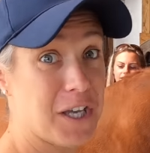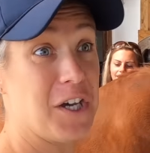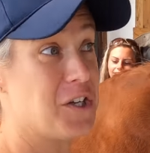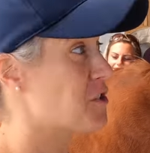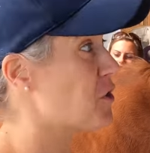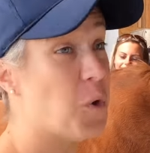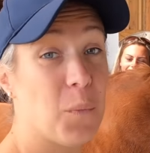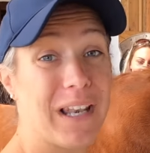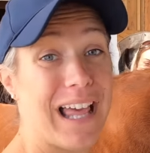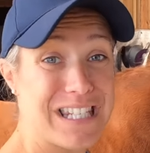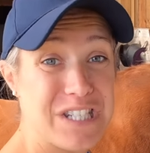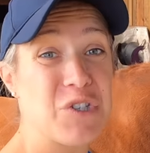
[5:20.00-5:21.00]
because
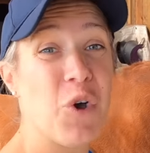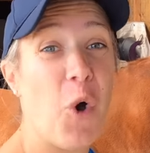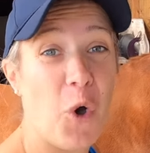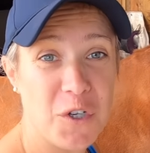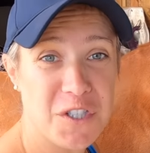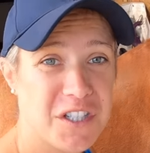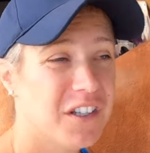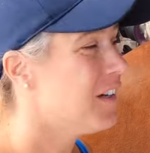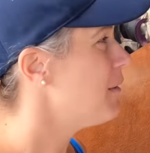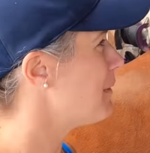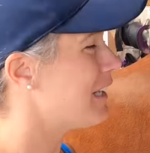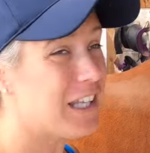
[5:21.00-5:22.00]
Cornwall has not,
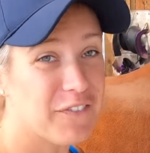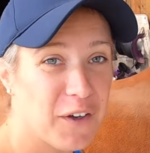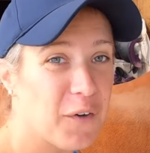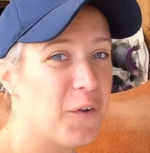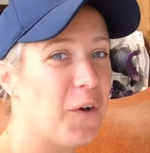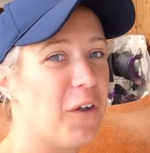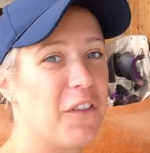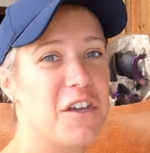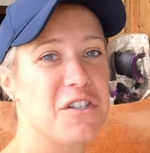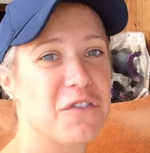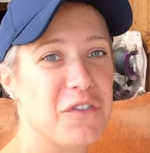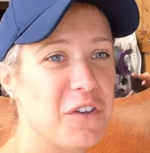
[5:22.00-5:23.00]
believe it or not,
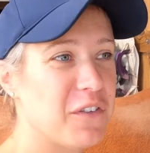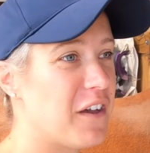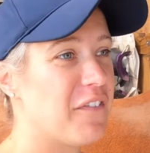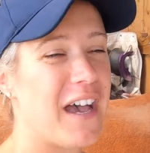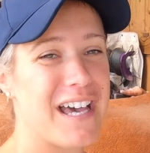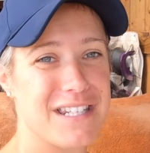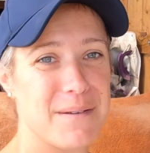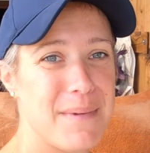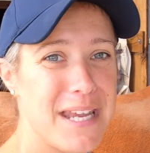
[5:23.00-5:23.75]
those of you that have had